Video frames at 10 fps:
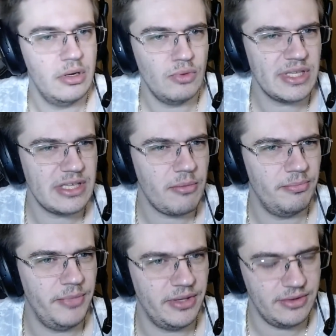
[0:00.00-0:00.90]
What's
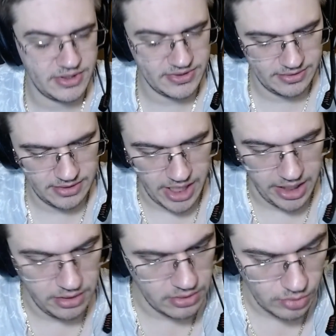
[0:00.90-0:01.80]
up, man? It's
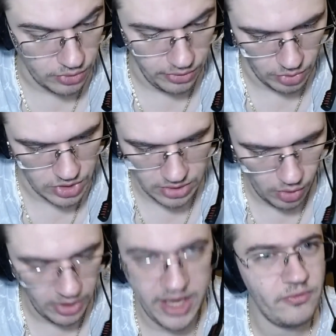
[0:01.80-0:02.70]
I know those.
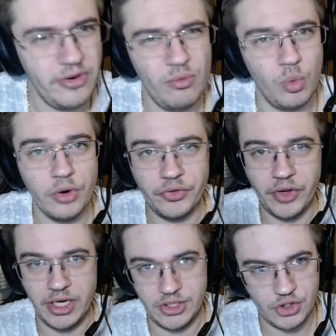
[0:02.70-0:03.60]
Oh, every word
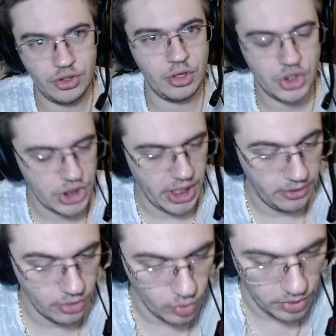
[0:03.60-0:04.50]
I search, I
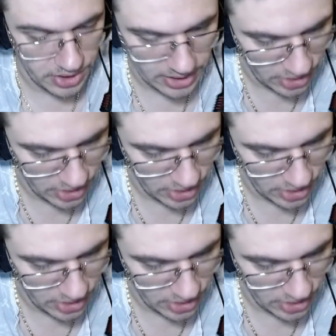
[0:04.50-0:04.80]
know it.